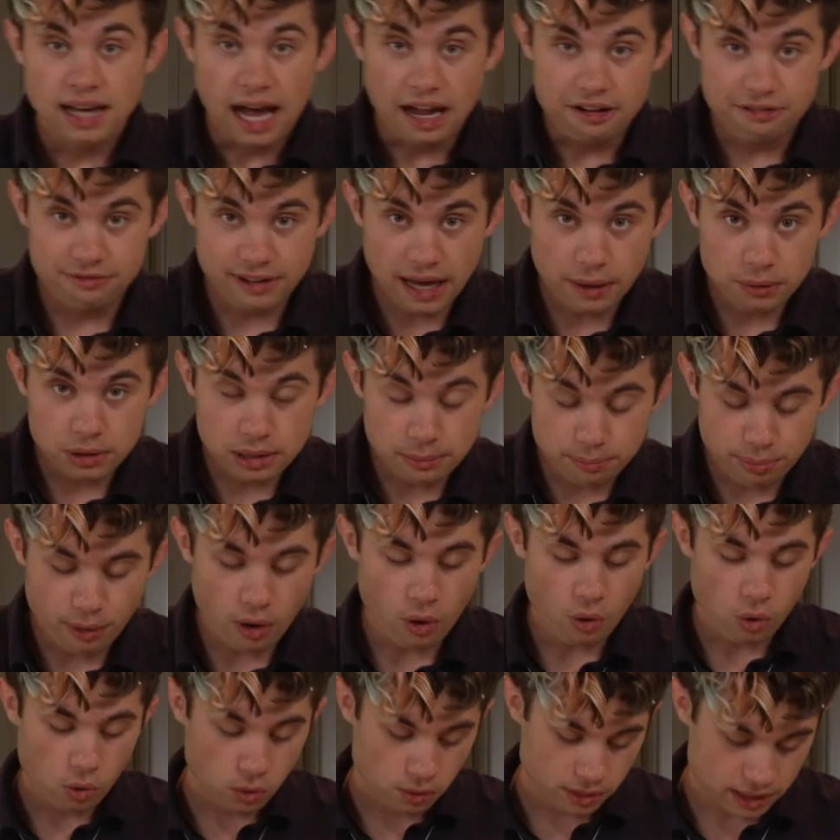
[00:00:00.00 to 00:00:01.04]
I found a
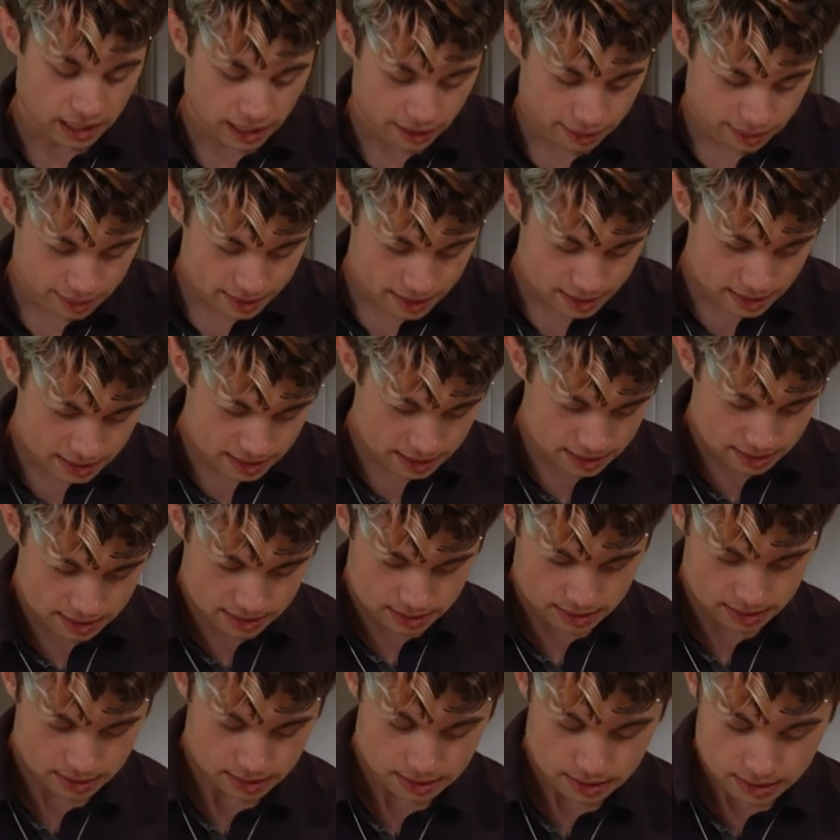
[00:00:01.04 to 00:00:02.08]
bowl that I think
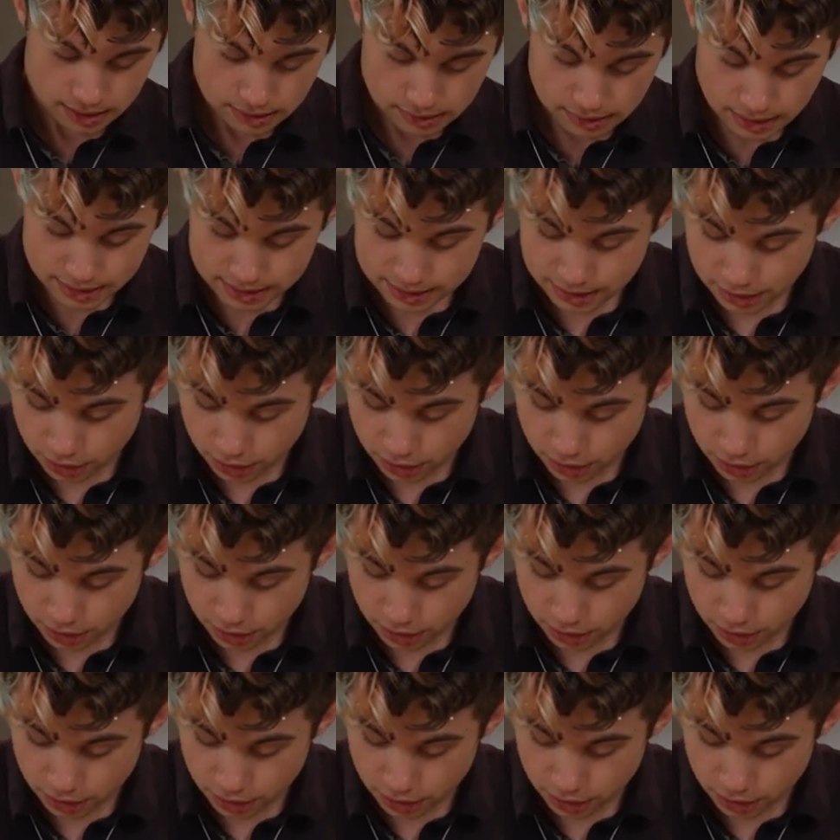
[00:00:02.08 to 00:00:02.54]
is